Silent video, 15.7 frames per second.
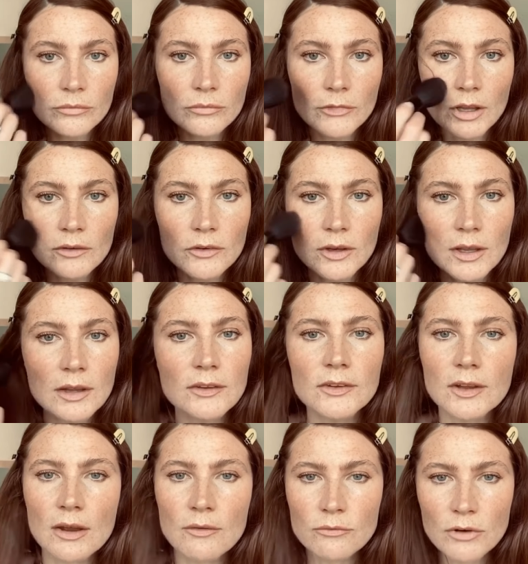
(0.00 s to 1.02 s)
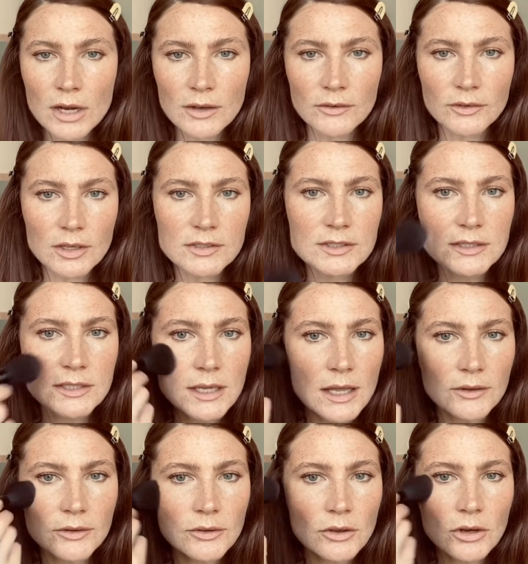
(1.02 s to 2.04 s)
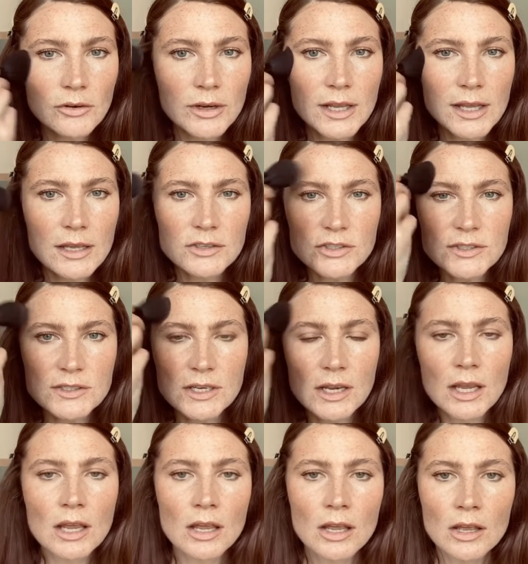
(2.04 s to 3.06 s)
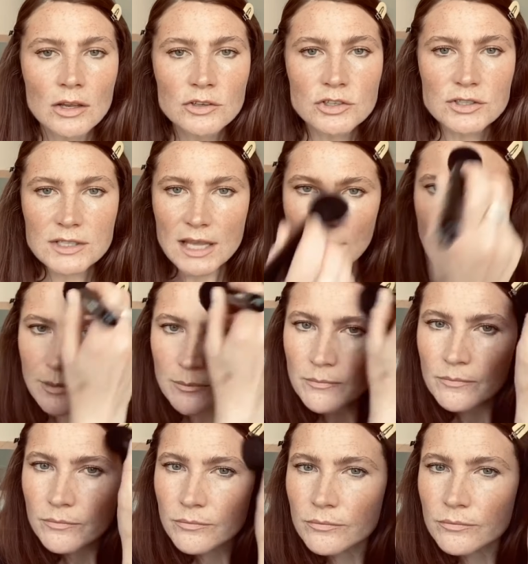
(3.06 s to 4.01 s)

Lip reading: So you can see I've really started to get some colour, and you can just keep